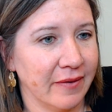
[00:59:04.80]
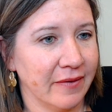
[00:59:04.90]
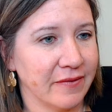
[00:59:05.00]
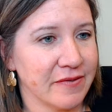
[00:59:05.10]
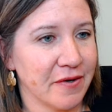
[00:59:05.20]

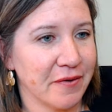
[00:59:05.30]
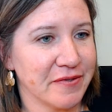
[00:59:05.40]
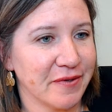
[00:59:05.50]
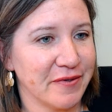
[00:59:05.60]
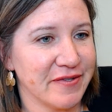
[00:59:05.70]
So
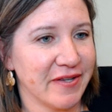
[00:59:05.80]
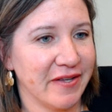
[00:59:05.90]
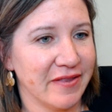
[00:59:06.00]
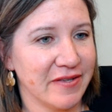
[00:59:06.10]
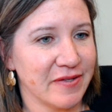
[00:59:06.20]
someone's saying
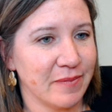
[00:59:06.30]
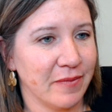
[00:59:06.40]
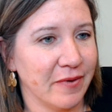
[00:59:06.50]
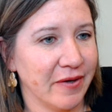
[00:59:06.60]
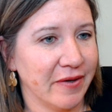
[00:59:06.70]
this,
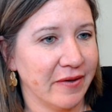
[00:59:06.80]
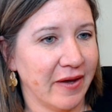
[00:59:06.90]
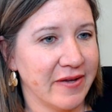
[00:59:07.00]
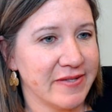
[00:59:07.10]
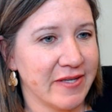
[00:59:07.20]

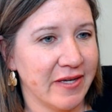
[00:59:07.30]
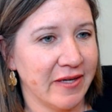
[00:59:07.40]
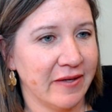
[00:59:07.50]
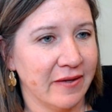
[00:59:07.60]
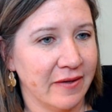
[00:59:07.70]
I
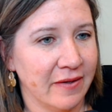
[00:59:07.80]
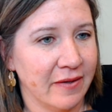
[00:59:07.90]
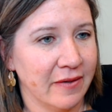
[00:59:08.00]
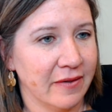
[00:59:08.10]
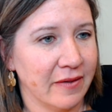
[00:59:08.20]
say
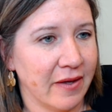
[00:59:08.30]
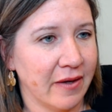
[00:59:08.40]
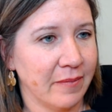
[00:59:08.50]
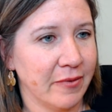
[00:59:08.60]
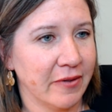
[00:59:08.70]

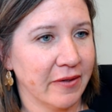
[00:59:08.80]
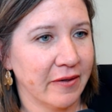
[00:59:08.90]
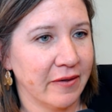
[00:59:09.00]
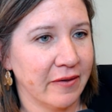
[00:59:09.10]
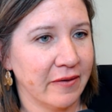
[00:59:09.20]
that
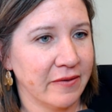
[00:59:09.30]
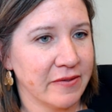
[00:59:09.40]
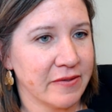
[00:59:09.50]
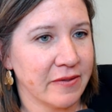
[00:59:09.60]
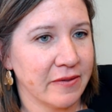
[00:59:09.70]

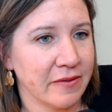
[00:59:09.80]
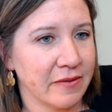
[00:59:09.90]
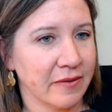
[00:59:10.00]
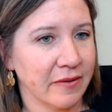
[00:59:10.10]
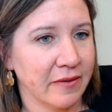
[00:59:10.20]
because,
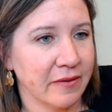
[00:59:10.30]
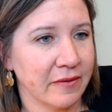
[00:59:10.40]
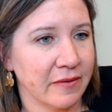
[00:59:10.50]
yeah.